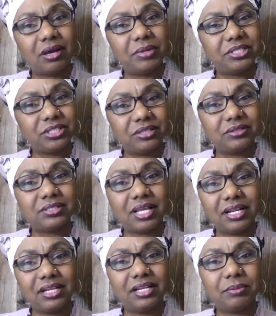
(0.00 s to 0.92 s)
are you
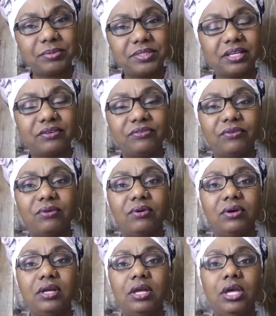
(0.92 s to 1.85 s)
selling lipstick for?
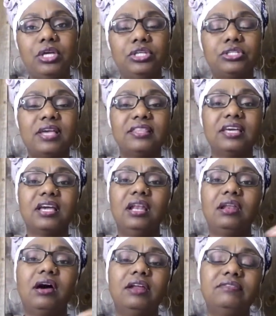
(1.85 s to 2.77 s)
So I think
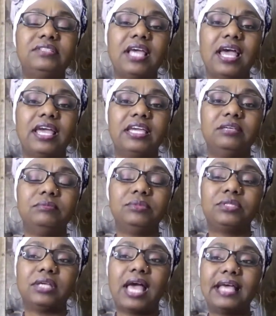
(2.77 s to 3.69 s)
a lot of
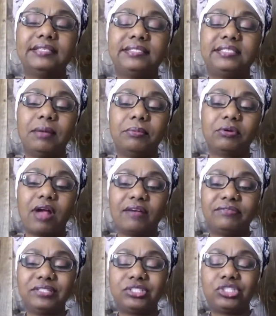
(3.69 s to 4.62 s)
times as
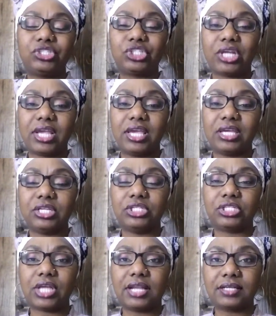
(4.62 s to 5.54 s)
demographics
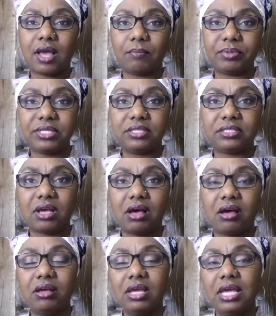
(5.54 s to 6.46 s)
change and companies
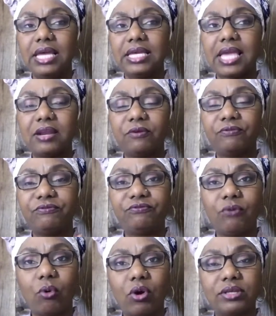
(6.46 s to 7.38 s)
are kind of
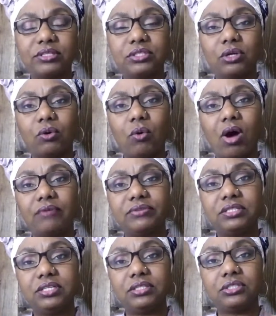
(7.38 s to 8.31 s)
forced to go
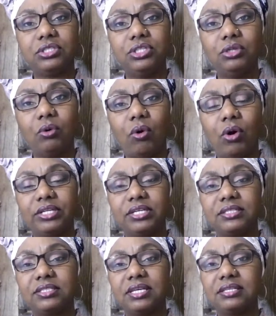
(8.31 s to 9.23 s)
after these new
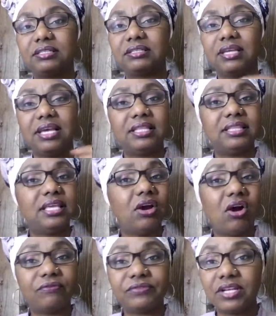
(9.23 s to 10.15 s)
audiences, they
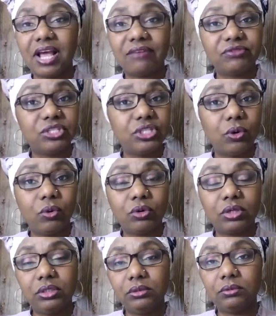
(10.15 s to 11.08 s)
often have no
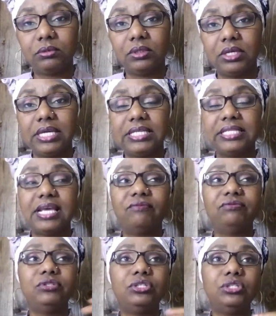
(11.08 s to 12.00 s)
clue. They
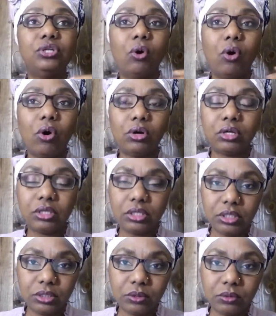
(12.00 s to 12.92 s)
have no
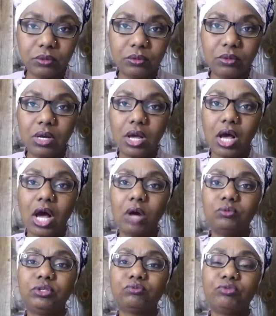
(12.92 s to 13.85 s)
clue
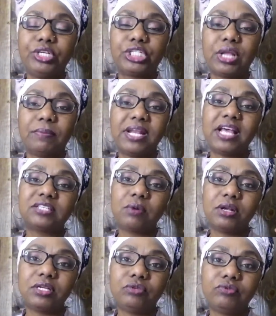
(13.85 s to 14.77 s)
how to reach them. And that's
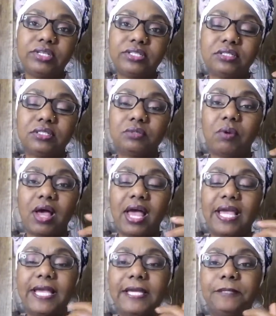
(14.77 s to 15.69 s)
one of the reasons
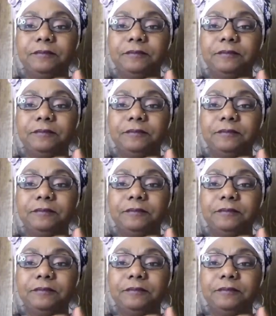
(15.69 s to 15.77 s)
why,